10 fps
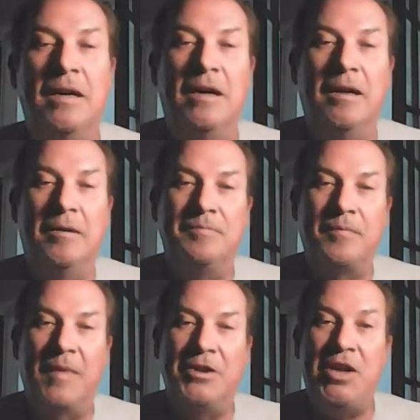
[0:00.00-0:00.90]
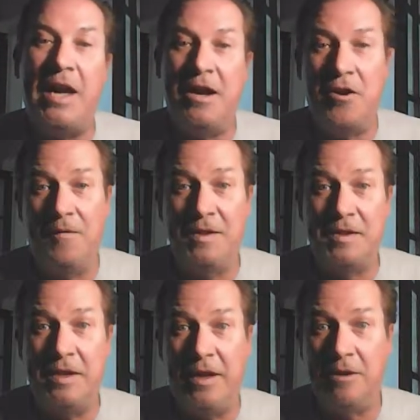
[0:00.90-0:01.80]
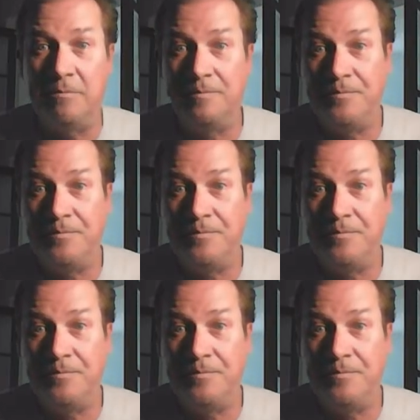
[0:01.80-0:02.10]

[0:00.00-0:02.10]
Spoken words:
And she had an office in there.